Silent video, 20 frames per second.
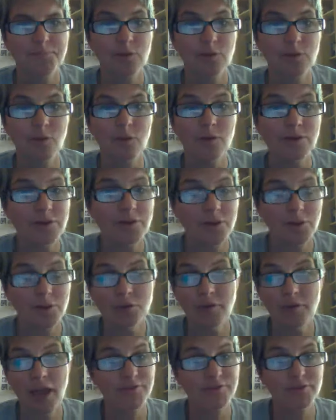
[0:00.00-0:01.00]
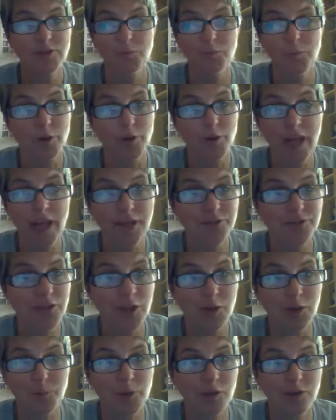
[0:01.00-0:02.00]
gold, you have to burn out the
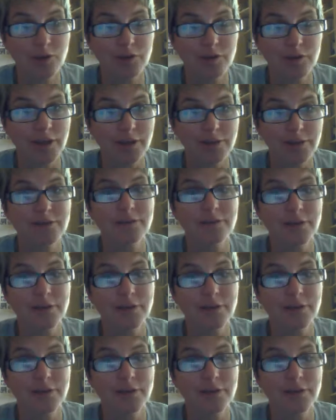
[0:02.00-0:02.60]
impurities.